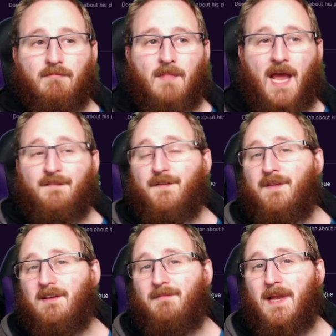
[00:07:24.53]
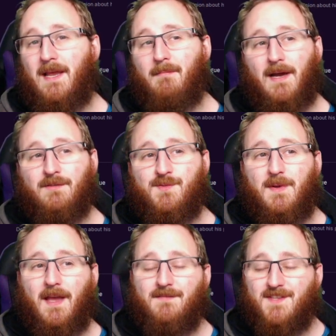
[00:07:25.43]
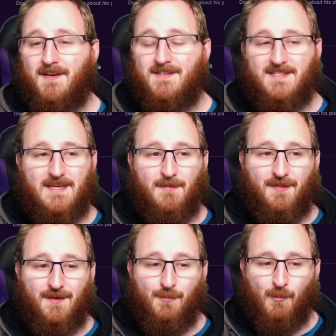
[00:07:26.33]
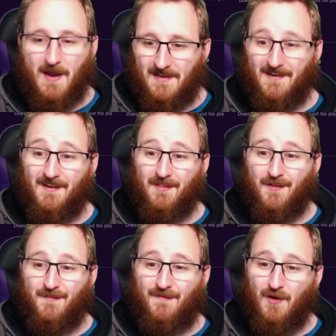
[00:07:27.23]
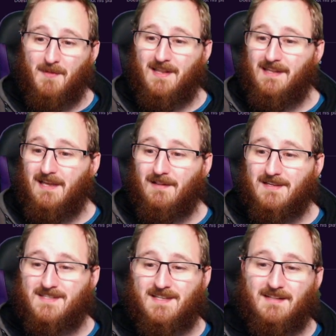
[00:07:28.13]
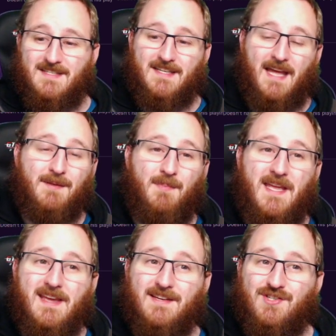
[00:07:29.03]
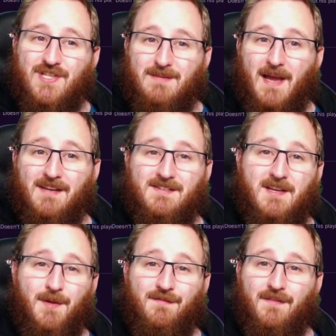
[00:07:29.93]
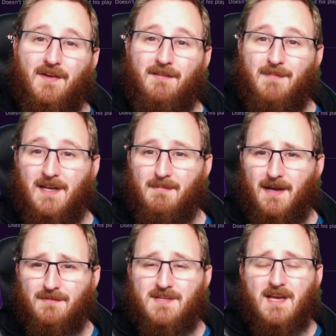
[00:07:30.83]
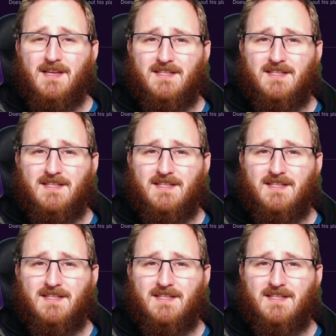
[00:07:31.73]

And for five million pounds, we have signed Timothy Weah. The former Lille, Celtic and P S G man has come in for five million pounds.